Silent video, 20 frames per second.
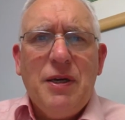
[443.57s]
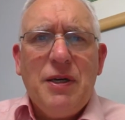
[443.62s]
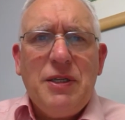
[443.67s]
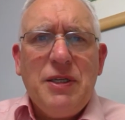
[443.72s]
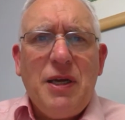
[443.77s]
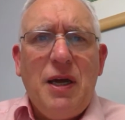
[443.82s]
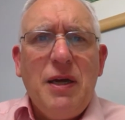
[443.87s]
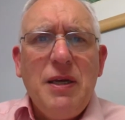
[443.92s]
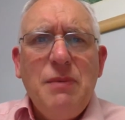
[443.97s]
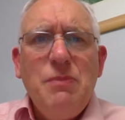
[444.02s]

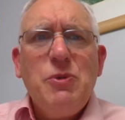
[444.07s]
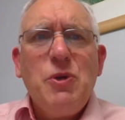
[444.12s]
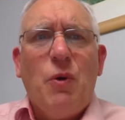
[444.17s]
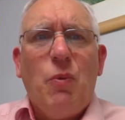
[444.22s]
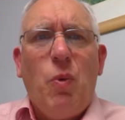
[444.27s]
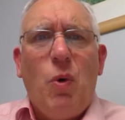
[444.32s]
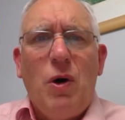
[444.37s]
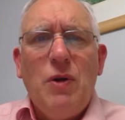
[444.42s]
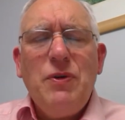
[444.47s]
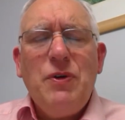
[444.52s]
times of
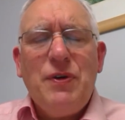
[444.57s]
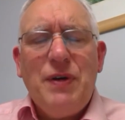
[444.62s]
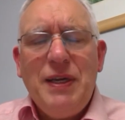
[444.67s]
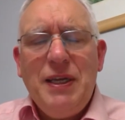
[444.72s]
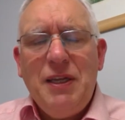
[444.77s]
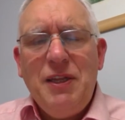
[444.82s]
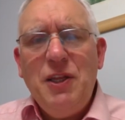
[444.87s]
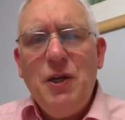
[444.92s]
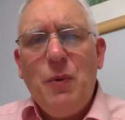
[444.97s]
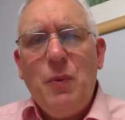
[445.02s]
wandering
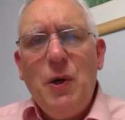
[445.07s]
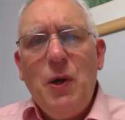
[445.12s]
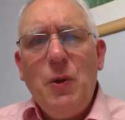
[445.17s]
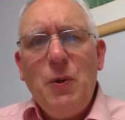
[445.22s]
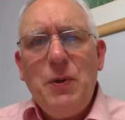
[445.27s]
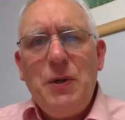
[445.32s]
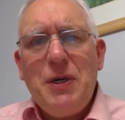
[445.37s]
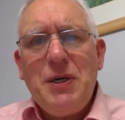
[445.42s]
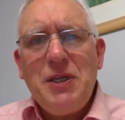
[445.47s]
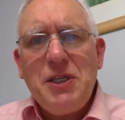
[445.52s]
in the
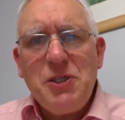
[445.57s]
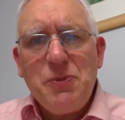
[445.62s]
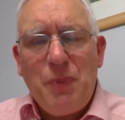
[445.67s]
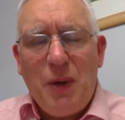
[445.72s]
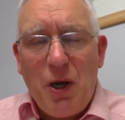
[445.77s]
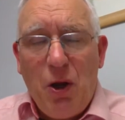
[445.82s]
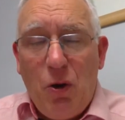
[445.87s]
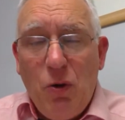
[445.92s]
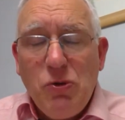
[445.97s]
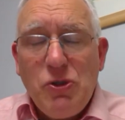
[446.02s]
wilderness,
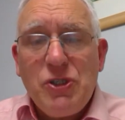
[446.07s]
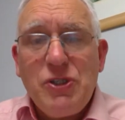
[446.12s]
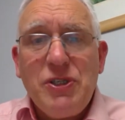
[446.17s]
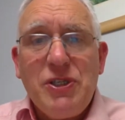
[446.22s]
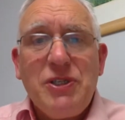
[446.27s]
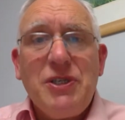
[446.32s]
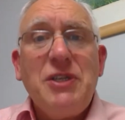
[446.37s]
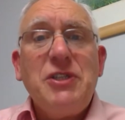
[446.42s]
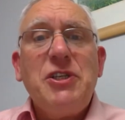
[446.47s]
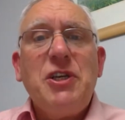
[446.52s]
but also,
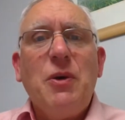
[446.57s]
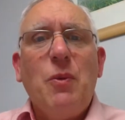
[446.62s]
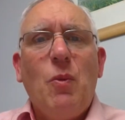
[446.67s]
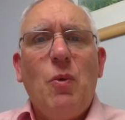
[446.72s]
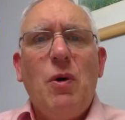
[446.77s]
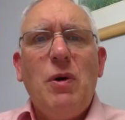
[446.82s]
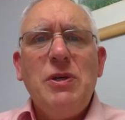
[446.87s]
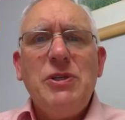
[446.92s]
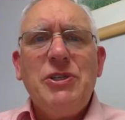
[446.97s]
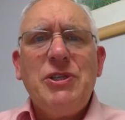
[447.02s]
since it
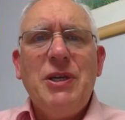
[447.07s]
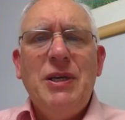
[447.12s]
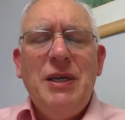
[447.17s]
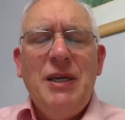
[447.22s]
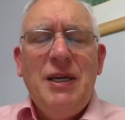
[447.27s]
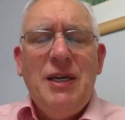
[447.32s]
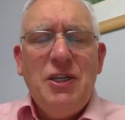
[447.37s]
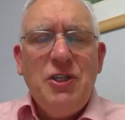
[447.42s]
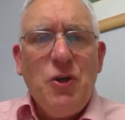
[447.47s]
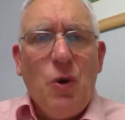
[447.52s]
was
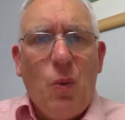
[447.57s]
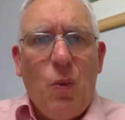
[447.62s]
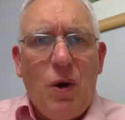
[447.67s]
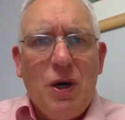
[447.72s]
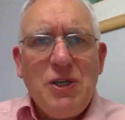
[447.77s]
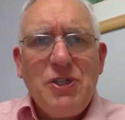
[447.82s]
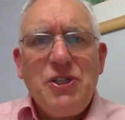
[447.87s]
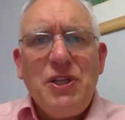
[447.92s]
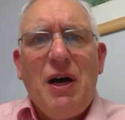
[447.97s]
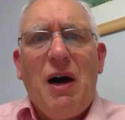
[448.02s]

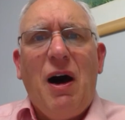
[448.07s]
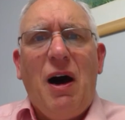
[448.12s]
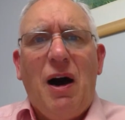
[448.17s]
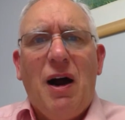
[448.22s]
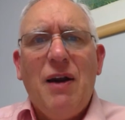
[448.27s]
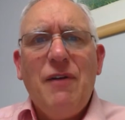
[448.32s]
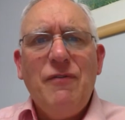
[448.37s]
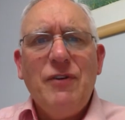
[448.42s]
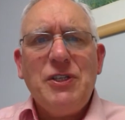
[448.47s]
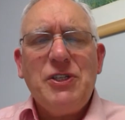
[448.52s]
towards the
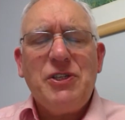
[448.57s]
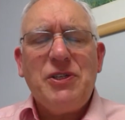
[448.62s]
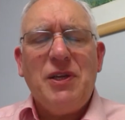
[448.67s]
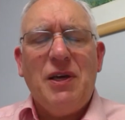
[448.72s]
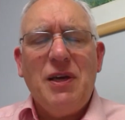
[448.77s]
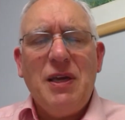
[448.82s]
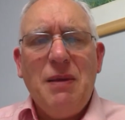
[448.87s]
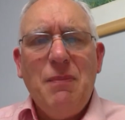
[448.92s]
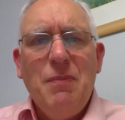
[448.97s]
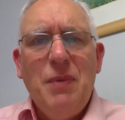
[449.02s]
harvest
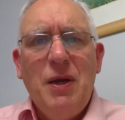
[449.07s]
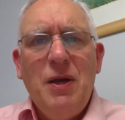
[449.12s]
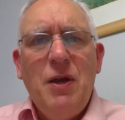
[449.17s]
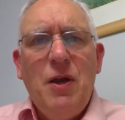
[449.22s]
time,